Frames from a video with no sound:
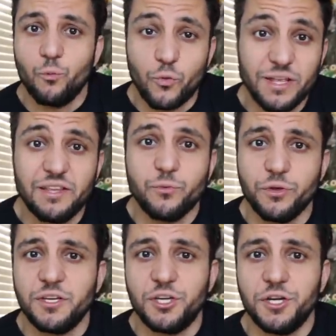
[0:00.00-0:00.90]
really,
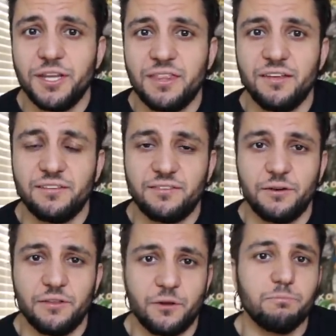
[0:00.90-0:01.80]
really good at this.
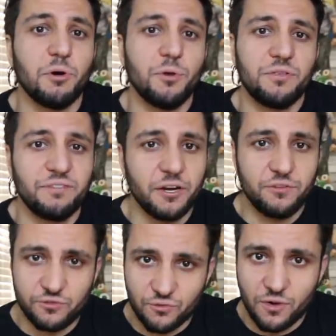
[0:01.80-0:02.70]
They're they're both
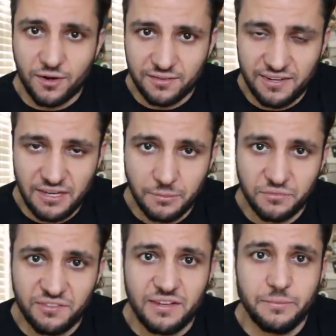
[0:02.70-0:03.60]
very strong
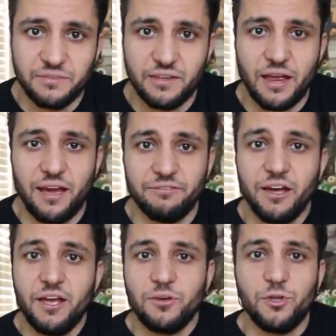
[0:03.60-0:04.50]
teams, teams that
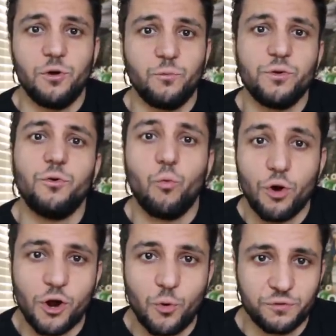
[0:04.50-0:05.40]
have you know real
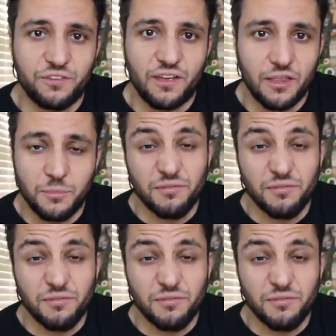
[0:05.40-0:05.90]
workhorses on them.